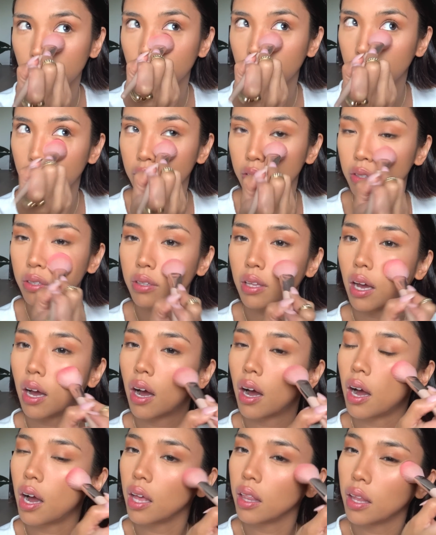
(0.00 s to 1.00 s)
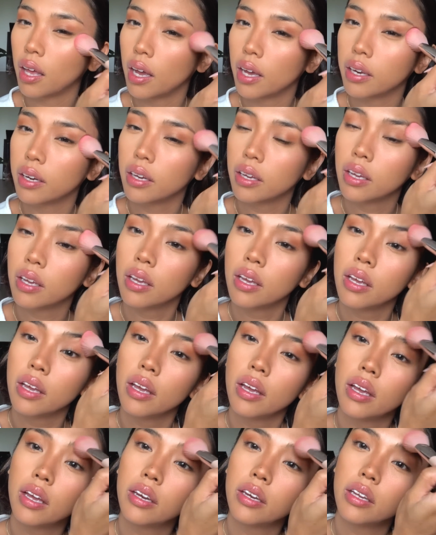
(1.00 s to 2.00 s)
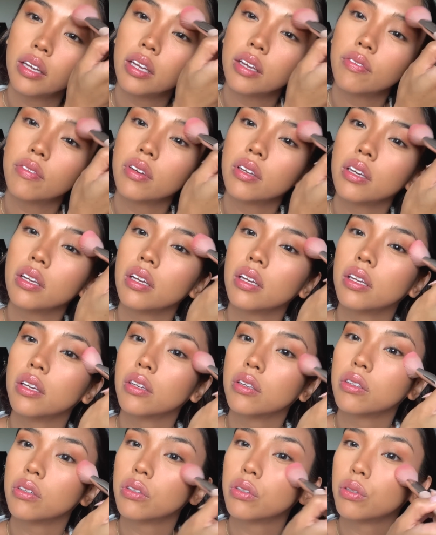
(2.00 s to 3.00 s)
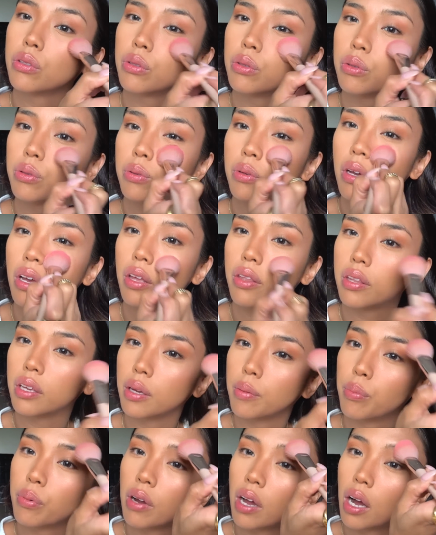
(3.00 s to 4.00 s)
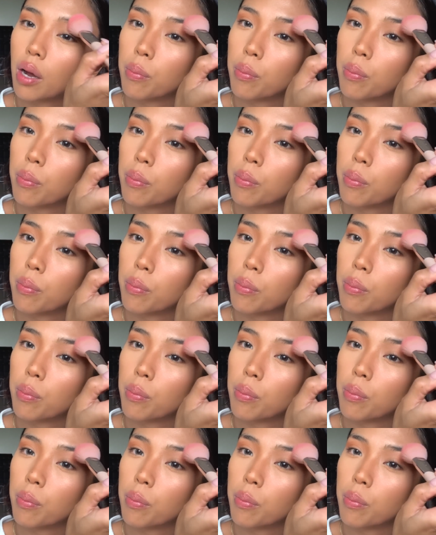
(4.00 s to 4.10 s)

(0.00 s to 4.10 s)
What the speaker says: into that highlight and even into the brow